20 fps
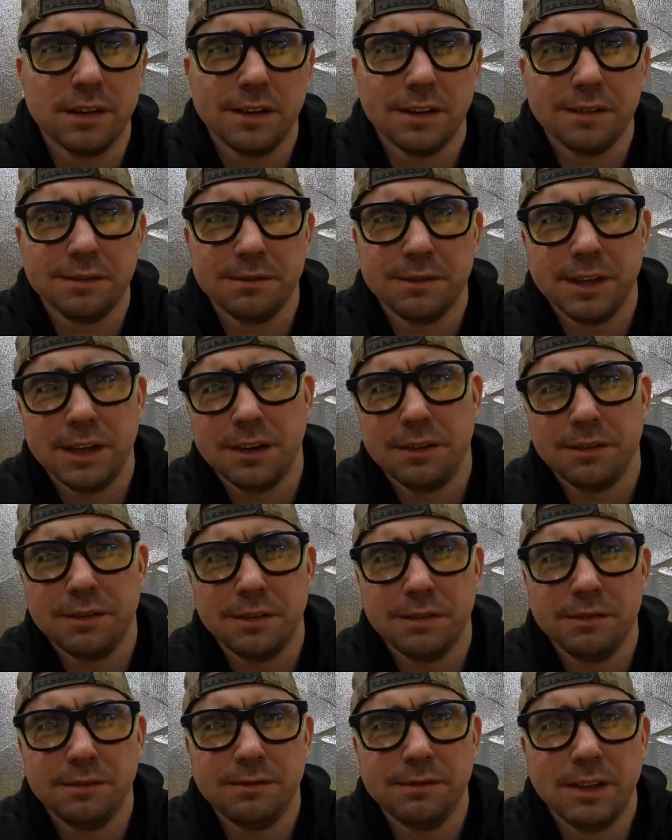Like, you know,
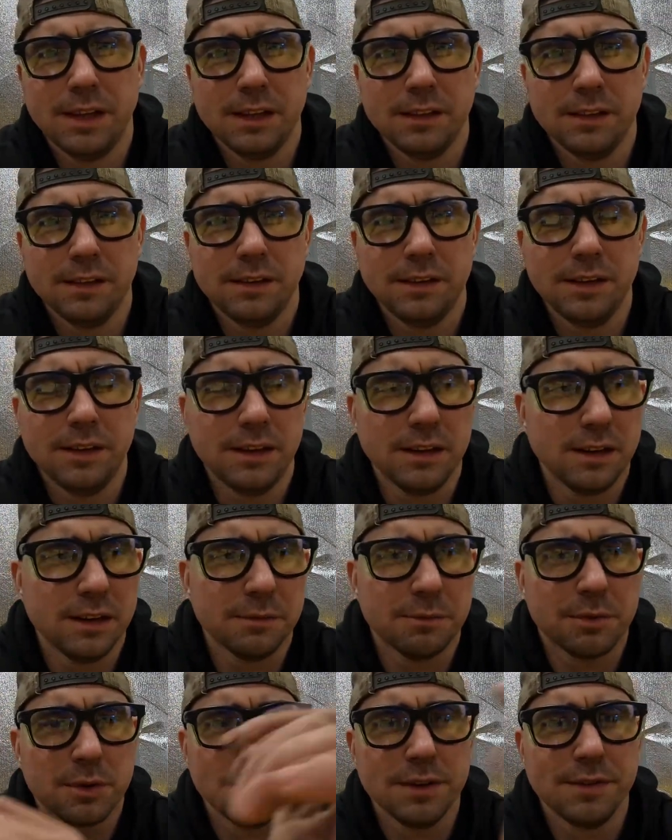the
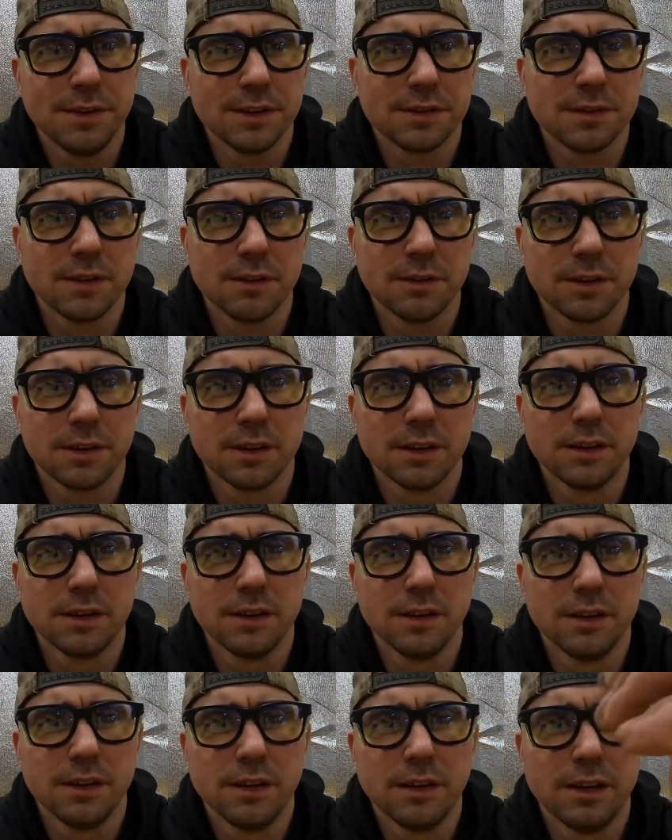previous owner
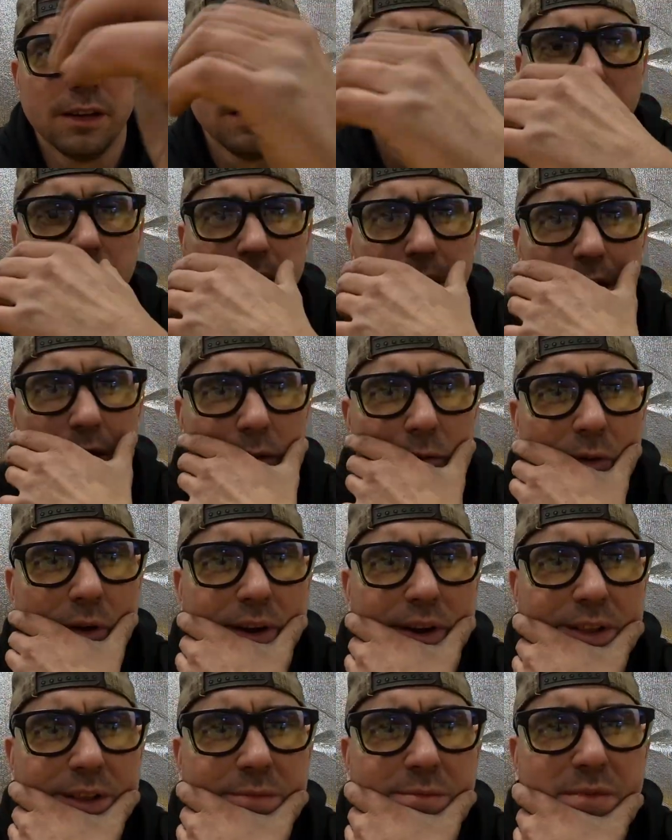
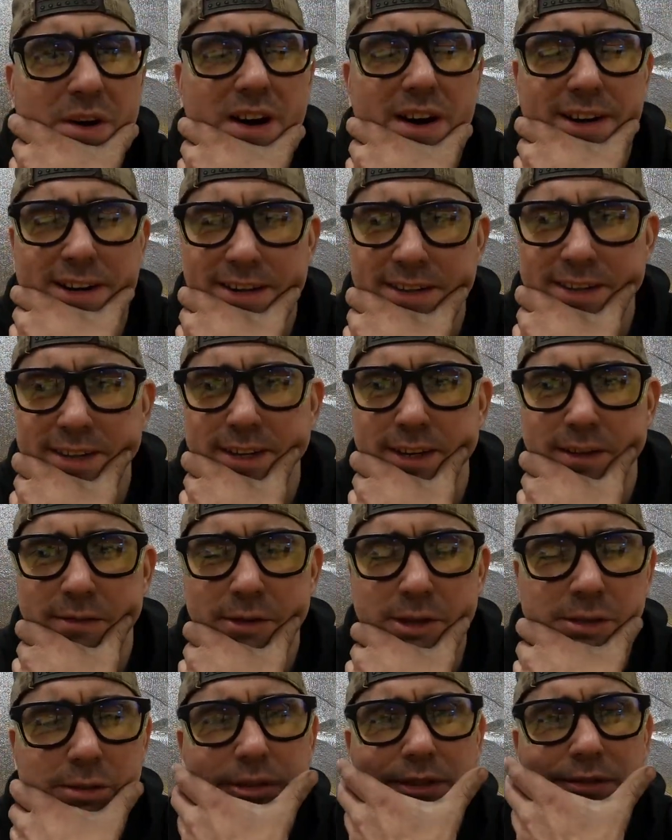wanted to mod the thing,
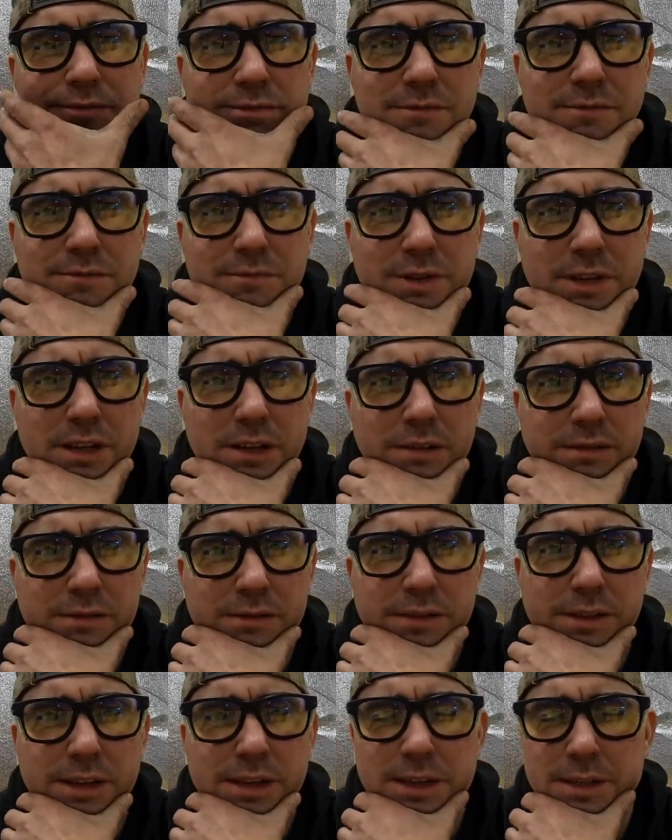which is, you know,
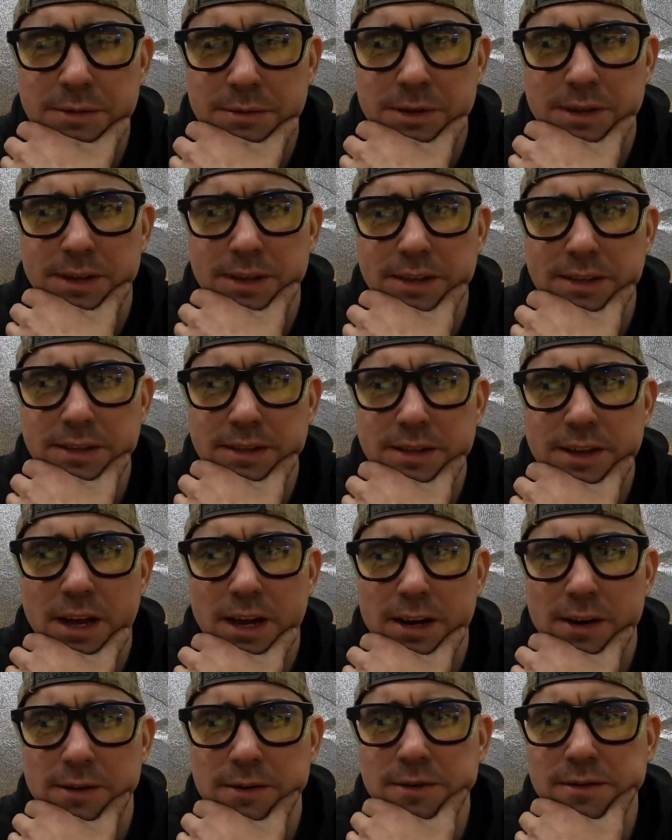it is what it is. It's
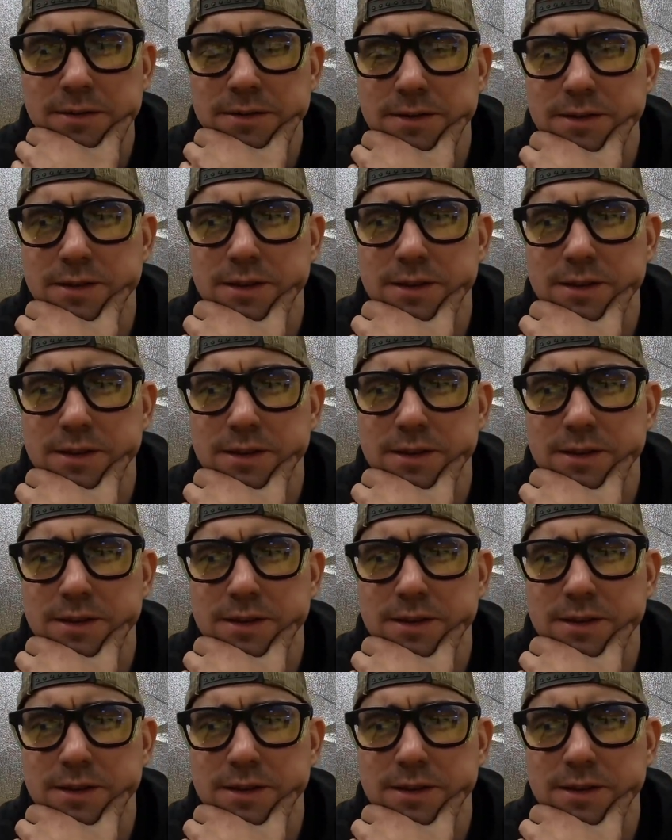kind of cool.